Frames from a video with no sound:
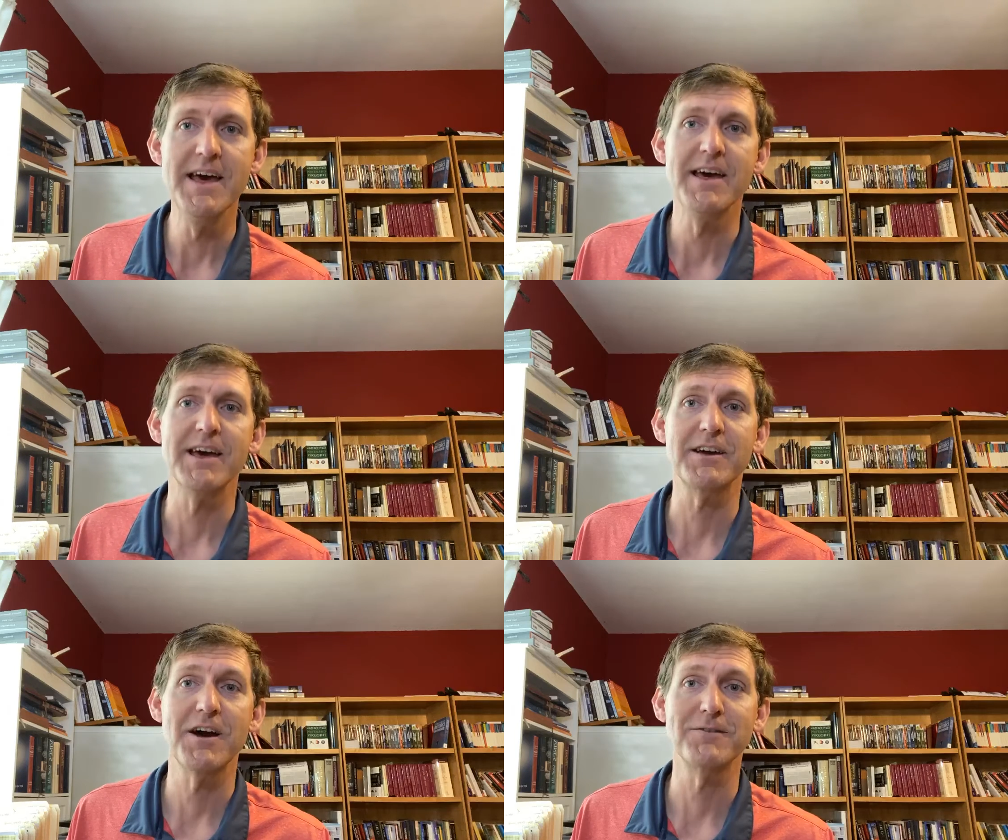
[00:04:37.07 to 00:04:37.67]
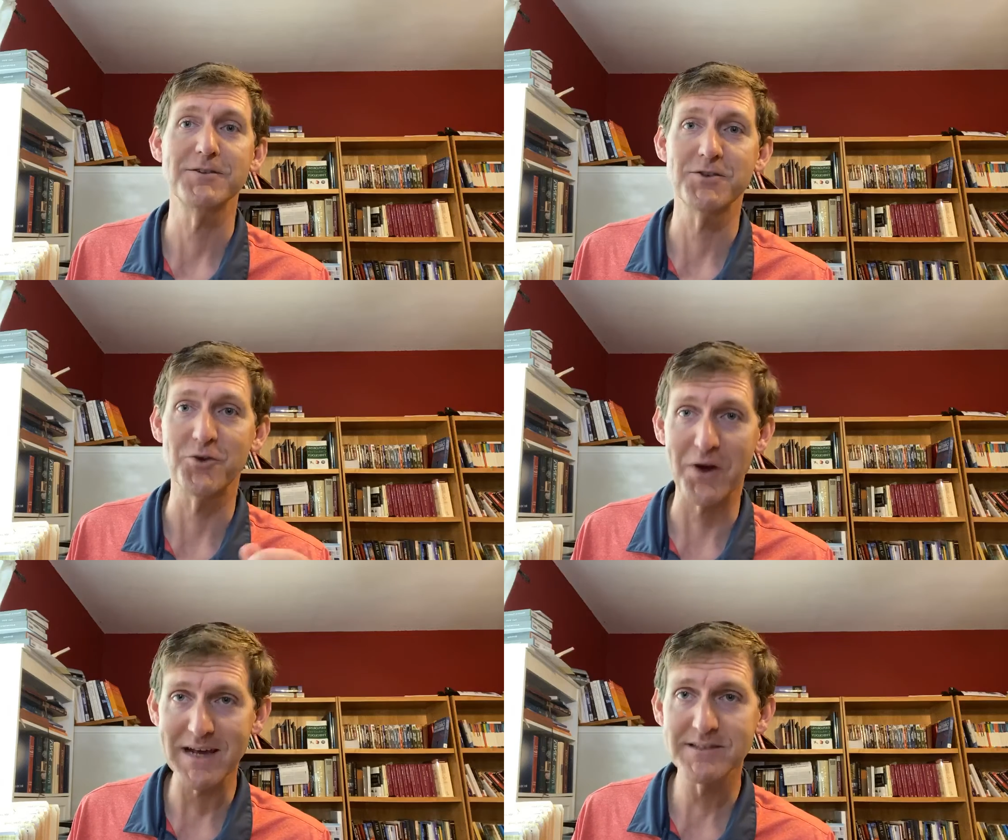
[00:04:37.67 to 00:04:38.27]
It covers
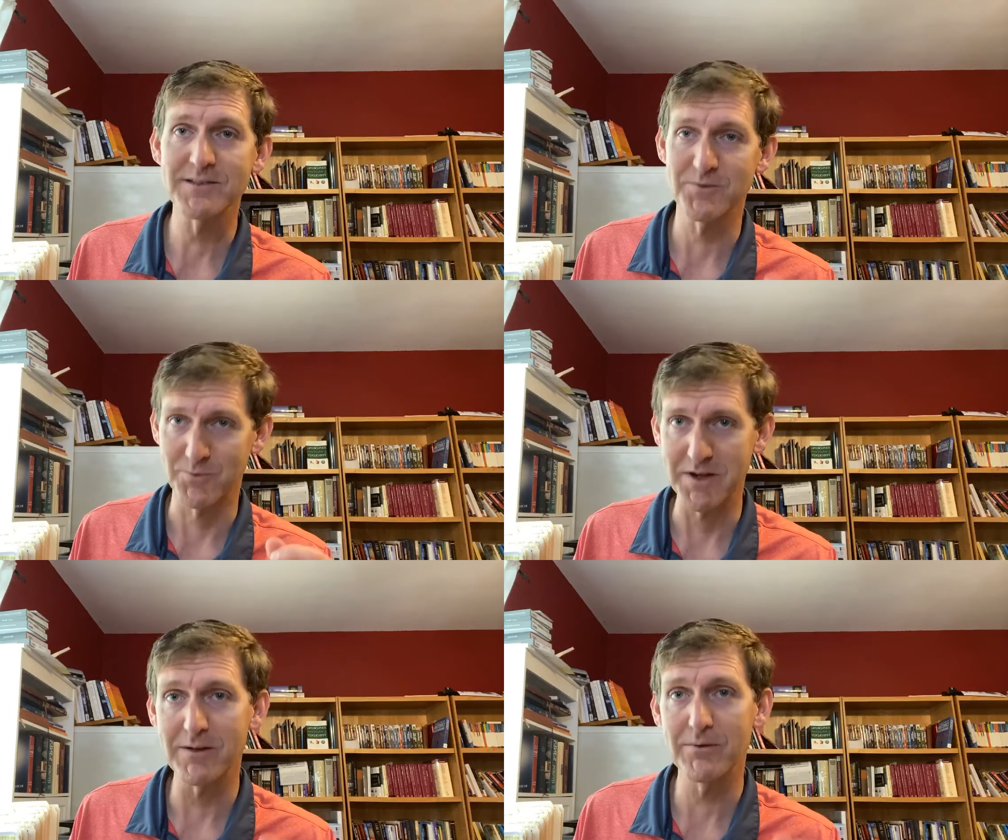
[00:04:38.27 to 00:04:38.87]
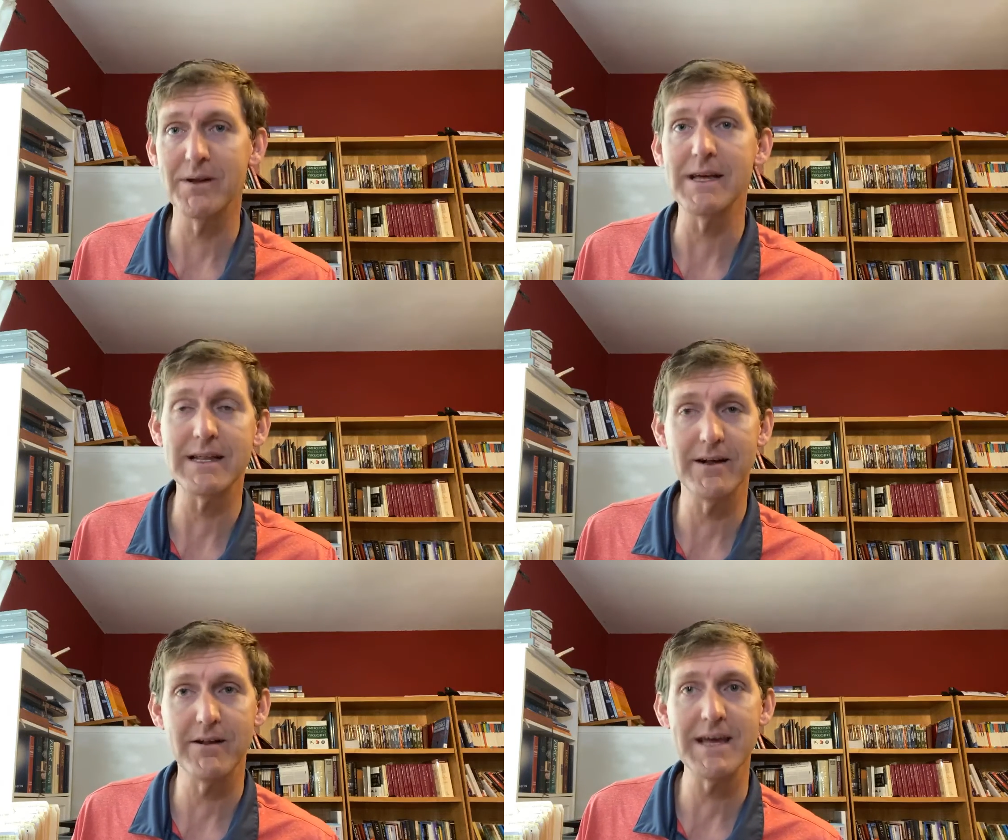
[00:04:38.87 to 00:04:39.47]
grace really, really
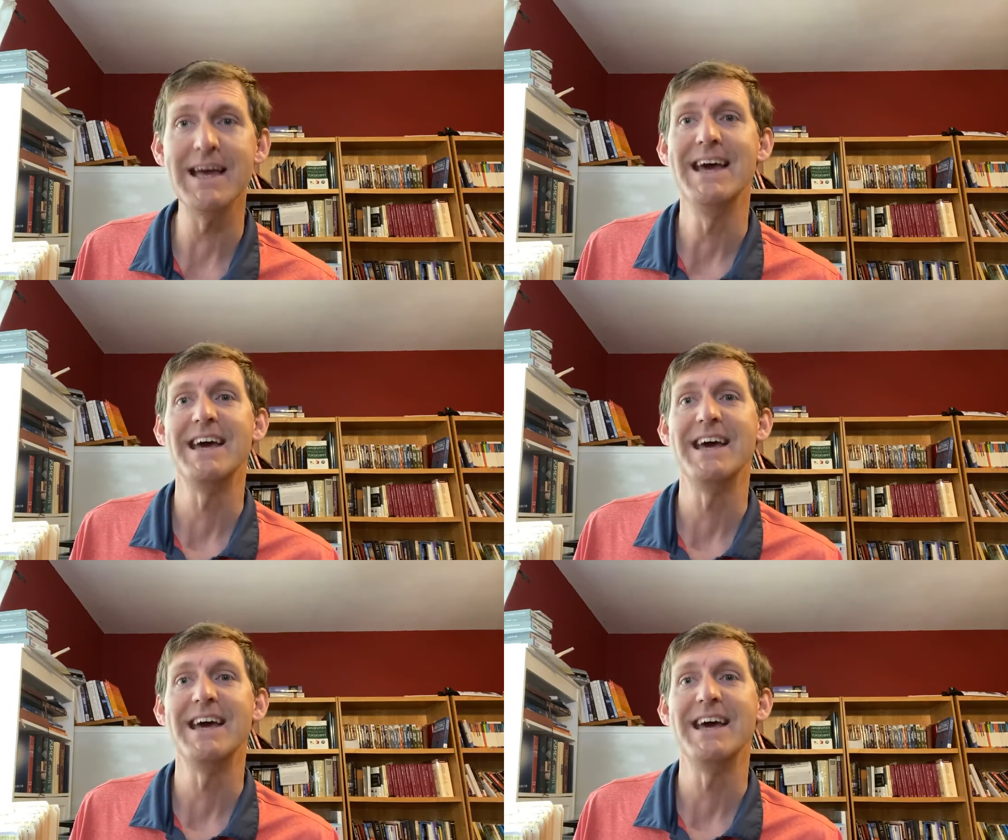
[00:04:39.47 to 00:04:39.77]
clearly.